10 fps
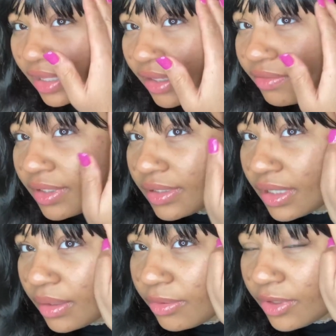lift this
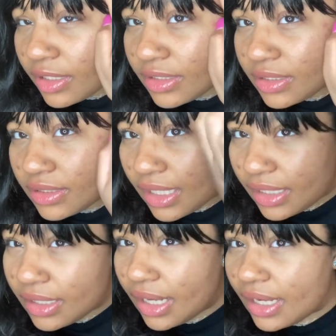up, you can see that
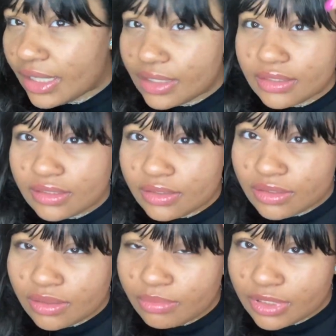line?
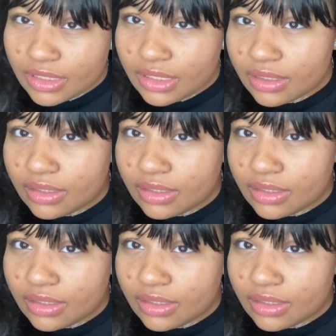So I'm gonna,